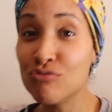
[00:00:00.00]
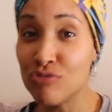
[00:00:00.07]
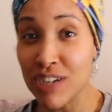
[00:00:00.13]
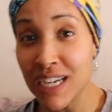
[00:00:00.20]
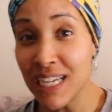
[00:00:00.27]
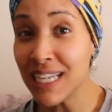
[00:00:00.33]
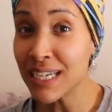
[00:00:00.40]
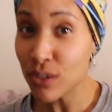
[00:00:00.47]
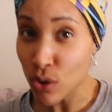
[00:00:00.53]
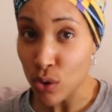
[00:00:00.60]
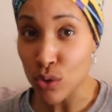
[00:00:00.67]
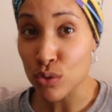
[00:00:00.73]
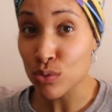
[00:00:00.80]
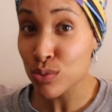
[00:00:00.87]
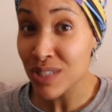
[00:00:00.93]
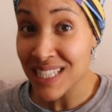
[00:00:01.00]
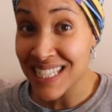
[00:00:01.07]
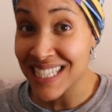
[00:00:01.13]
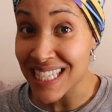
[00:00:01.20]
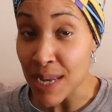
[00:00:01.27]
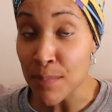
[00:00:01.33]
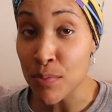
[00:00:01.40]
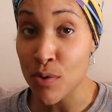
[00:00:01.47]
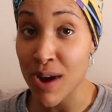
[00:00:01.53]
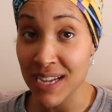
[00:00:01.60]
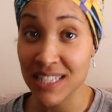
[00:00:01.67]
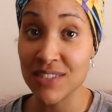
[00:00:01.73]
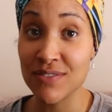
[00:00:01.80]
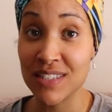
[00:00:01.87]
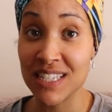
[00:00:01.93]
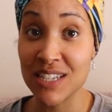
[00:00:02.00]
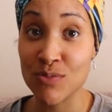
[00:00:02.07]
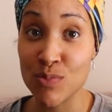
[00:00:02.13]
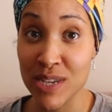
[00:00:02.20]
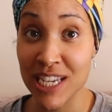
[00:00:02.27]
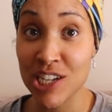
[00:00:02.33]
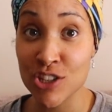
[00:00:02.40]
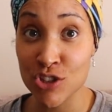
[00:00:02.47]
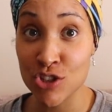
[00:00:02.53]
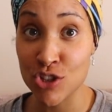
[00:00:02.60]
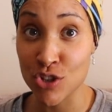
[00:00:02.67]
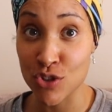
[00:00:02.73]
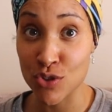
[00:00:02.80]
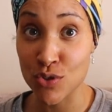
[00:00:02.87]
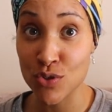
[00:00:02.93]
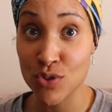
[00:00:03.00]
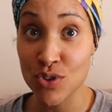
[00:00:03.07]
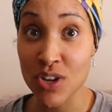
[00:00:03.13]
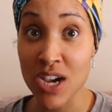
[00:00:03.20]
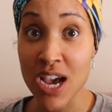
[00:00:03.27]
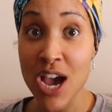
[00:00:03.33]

really cool, simple activity we can do